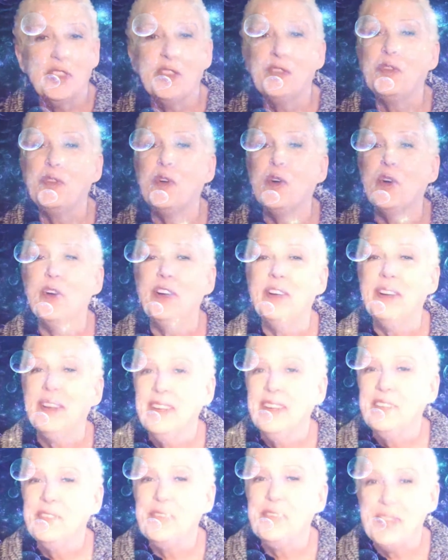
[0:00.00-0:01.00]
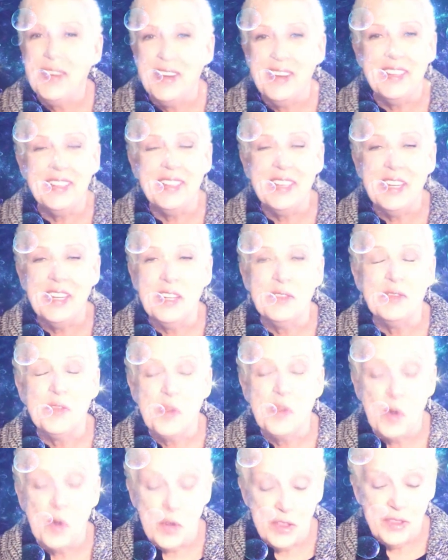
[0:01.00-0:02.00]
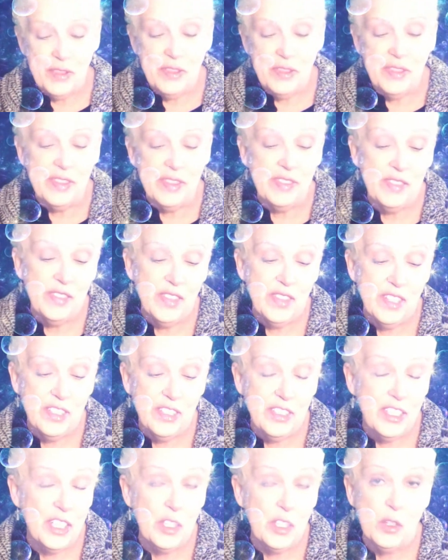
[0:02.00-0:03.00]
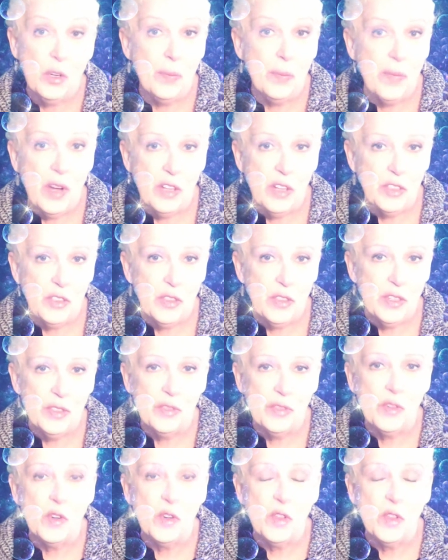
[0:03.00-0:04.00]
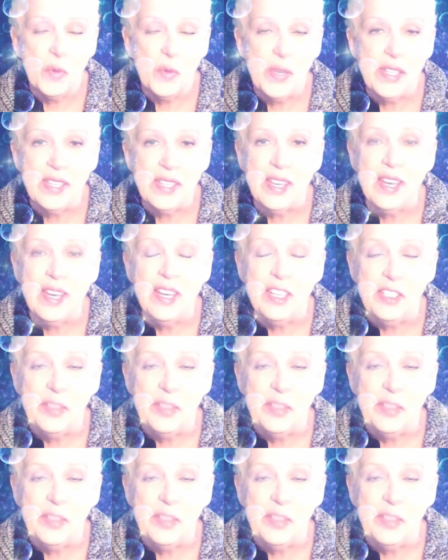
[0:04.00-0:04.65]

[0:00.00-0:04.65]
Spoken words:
for fun and for the general mantra for the week ahead.